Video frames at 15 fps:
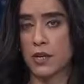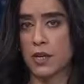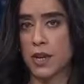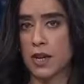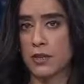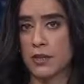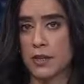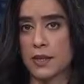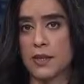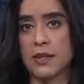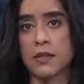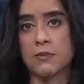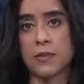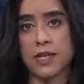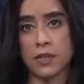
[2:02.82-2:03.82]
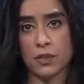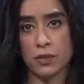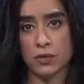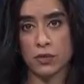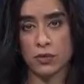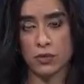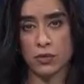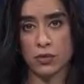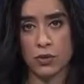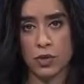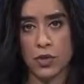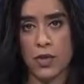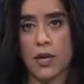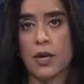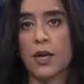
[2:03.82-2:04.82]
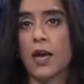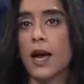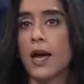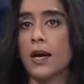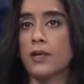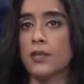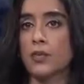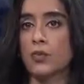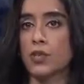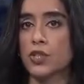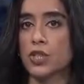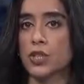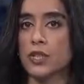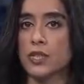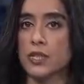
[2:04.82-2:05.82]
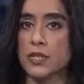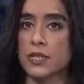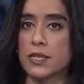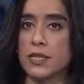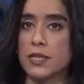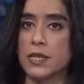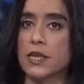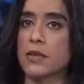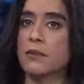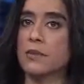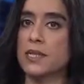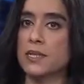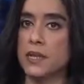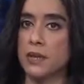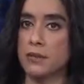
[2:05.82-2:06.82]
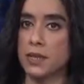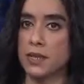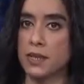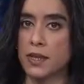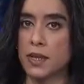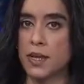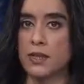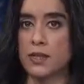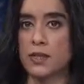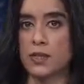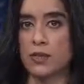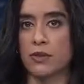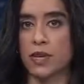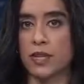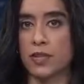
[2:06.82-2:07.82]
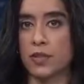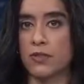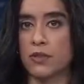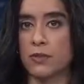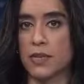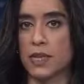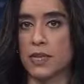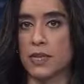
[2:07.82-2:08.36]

al-Assad in medical school. And in Washington, D.C., Bassam Haddad is director of the Middle